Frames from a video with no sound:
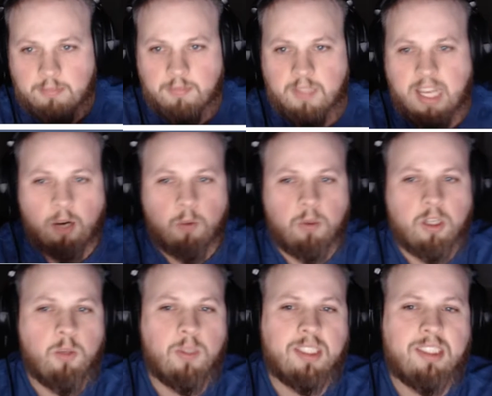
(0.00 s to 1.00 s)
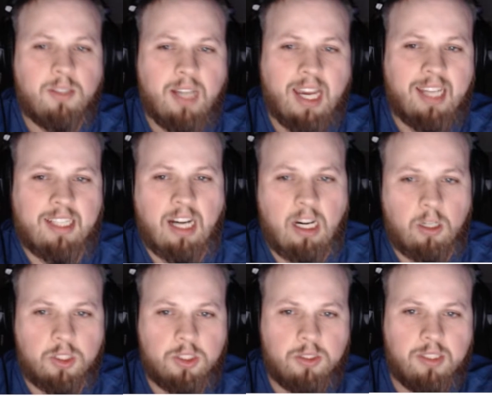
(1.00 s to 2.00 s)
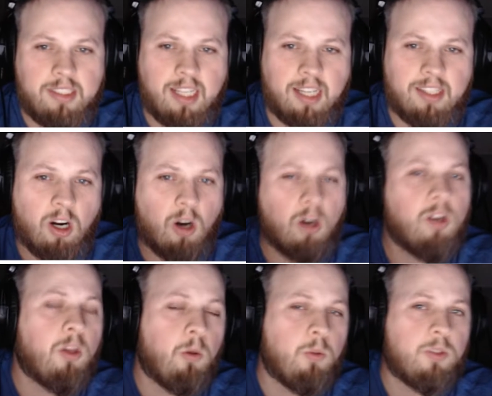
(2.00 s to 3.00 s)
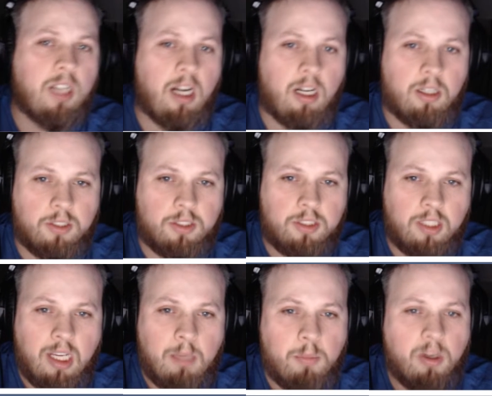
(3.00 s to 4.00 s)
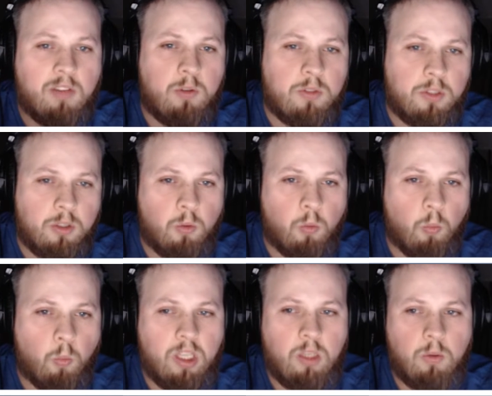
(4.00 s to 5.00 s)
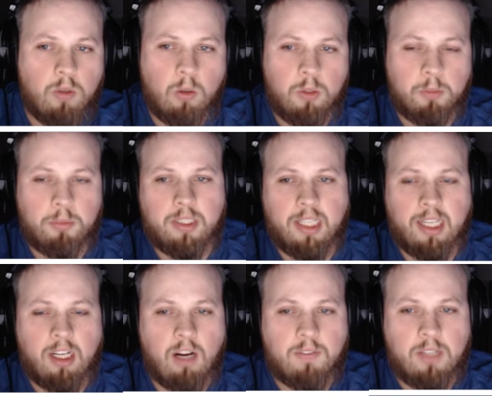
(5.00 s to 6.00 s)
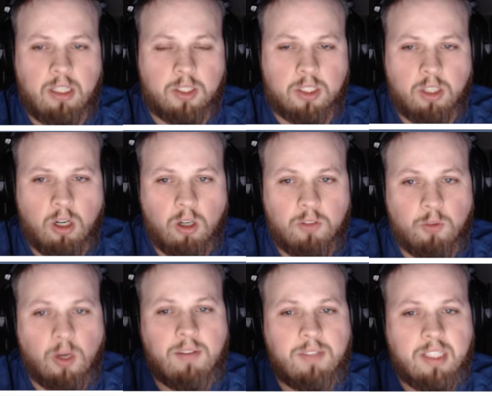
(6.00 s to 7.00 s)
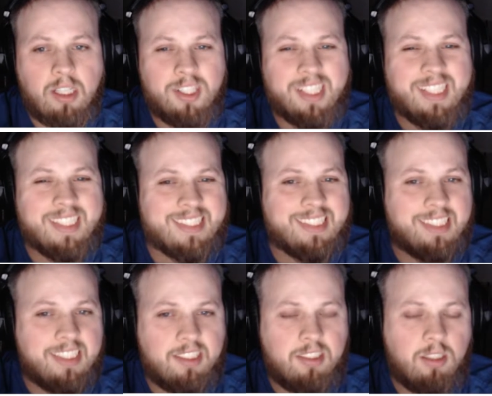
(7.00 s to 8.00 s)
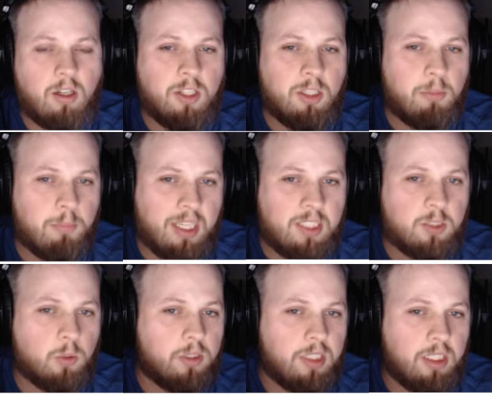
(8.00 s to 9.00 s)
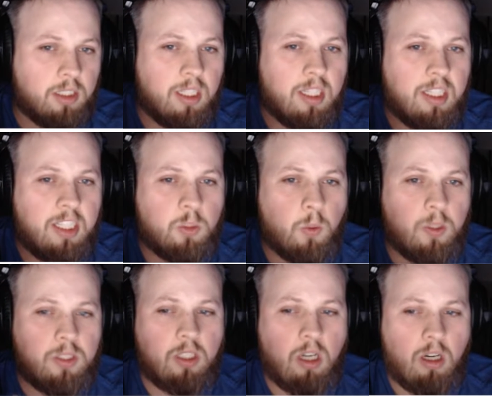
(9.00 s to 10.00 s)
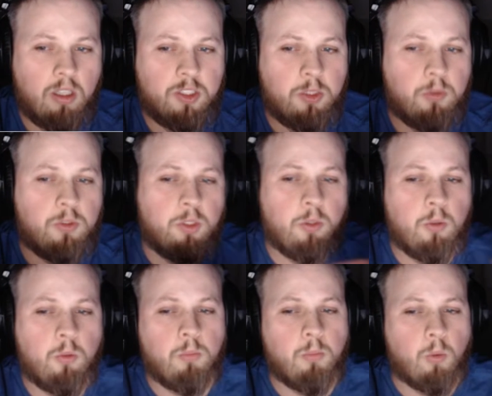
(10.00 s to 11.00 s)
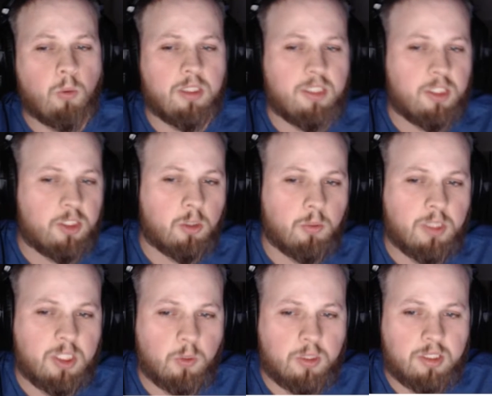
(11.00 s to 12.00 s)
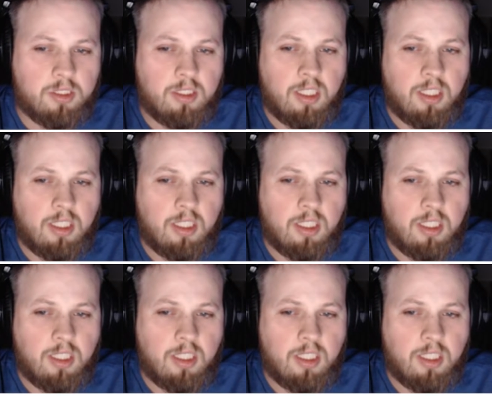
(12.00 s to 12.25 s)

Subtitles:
Now, you can still add colors to the deck that aren't those colors. But if you do, when you go to play an off-color card, for every color that isn't listed on your base or leader, it's going to cost you 2 more additional resources